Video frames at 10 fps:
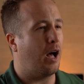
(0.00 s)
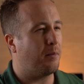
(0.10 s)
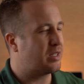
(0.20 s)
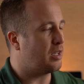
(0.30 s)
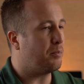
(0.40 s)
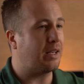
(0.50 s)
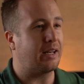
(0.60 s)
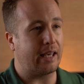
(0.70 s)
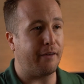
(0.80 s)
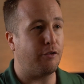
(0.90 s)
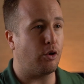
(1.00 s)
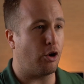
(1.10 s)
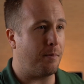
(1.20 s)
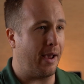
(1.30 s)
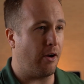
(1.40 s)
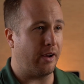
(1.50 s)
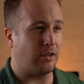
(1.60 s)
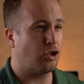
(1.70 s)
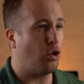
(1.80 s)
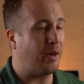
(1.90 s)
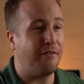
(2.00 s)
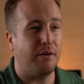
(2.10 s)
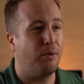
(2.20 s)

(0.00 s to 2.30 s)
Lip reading: something to give you your bearings. So even